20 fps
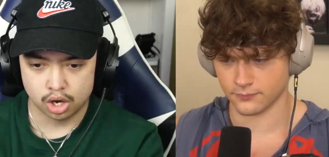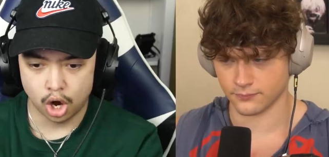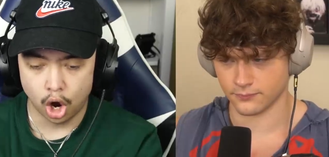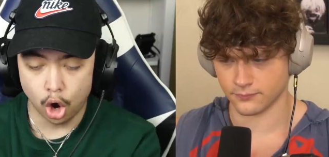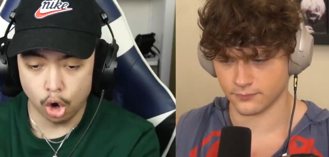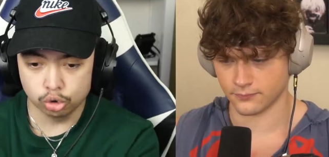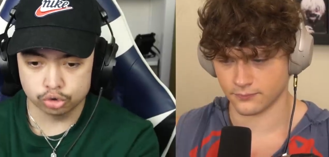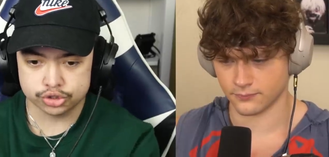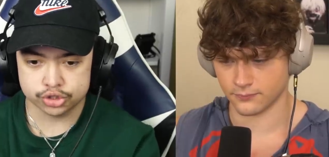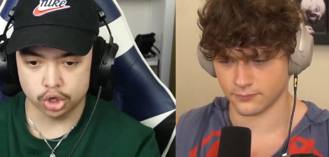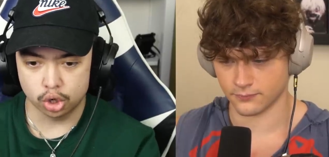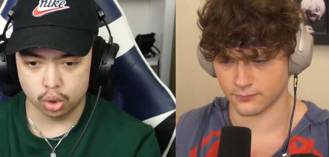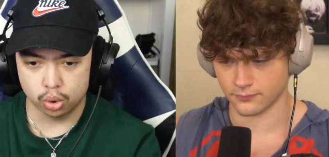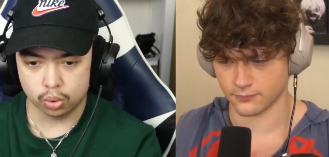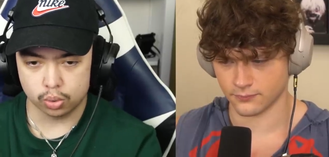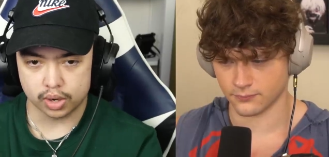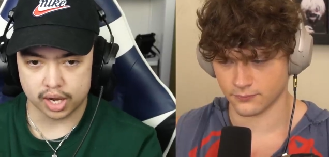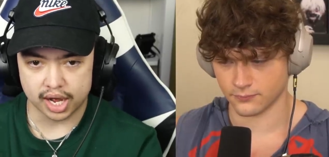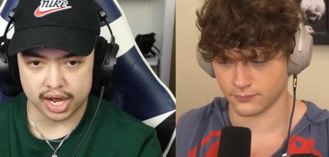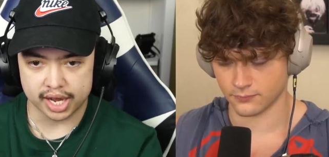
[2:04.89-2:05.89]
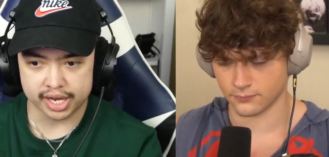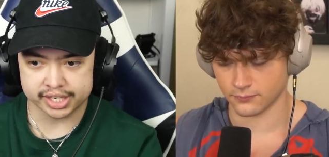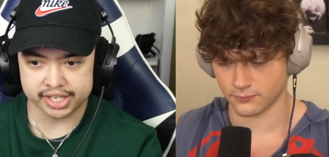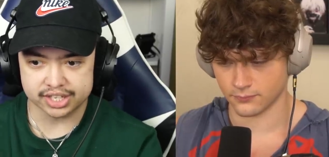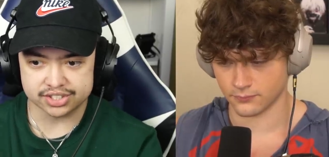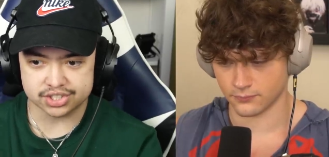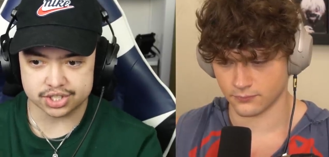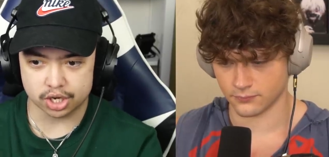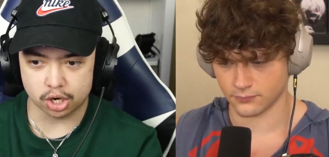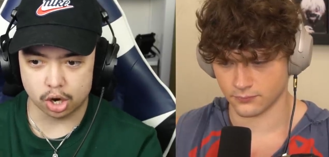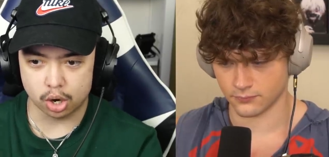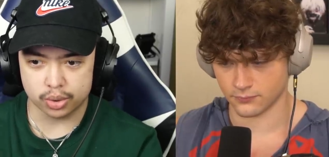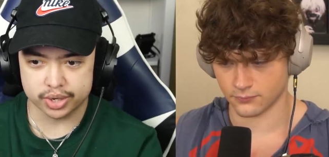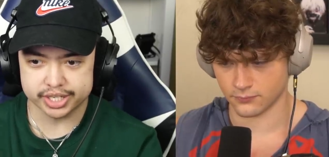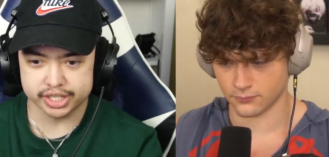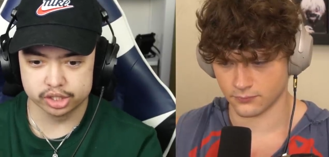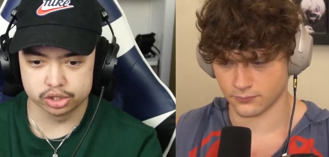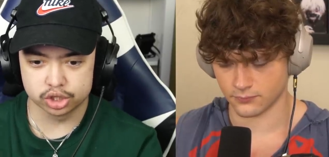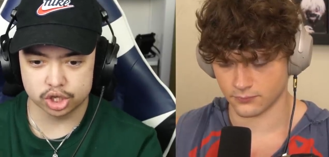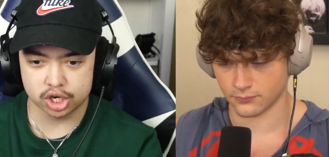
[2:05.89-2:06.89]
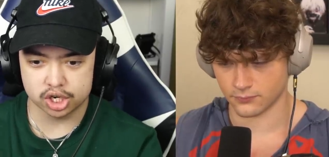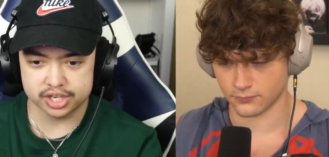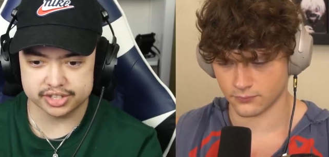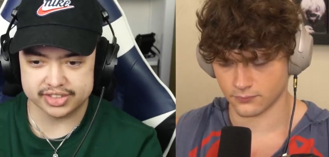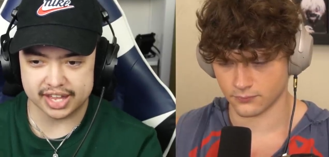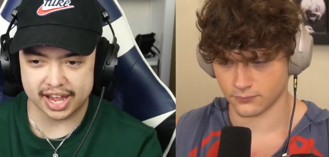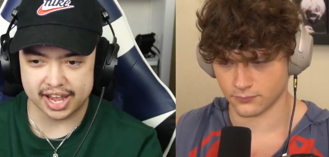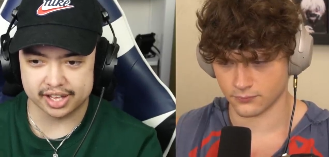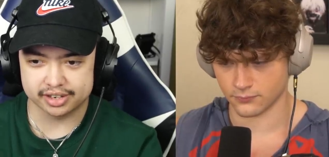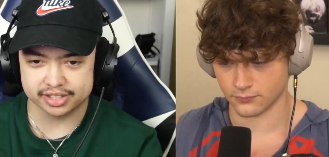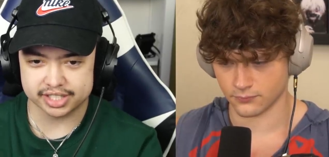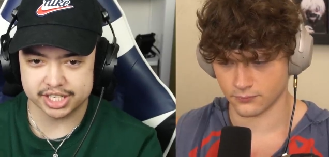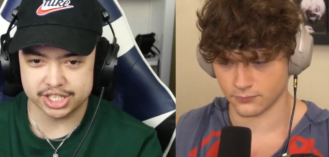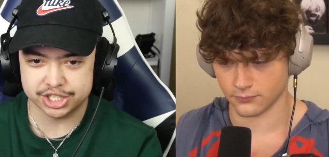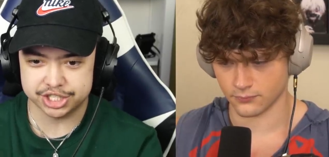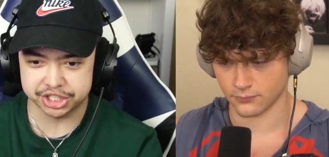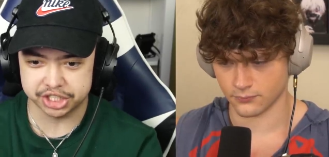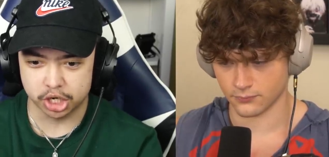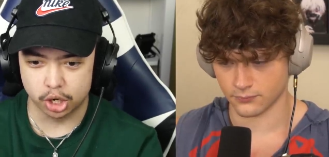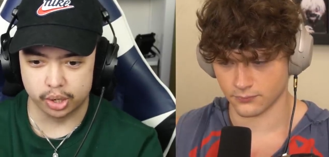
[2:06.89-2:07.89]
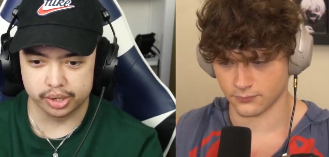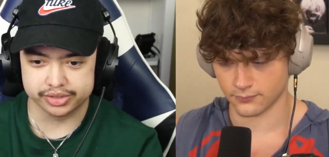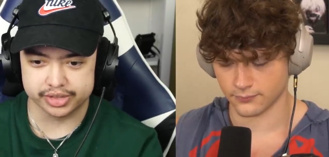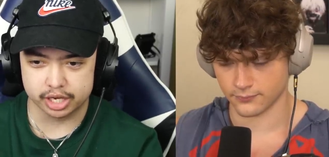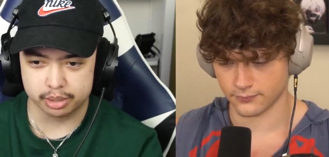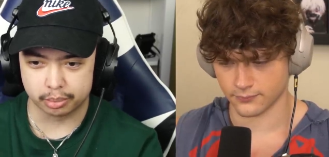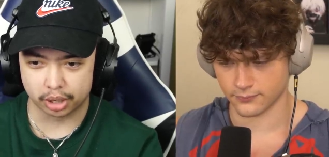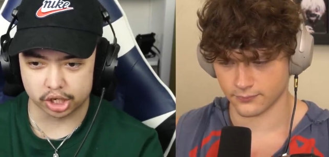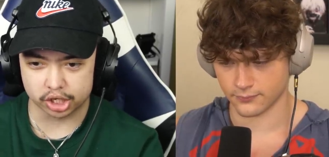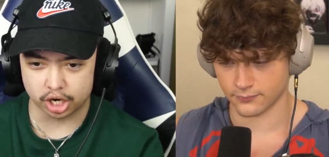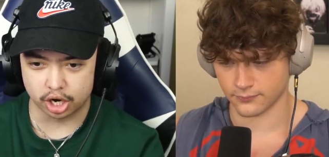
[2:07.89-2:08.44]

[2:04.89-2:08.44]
Speaker 1: Oh, so I guess they're already alerted that Ichigo and them are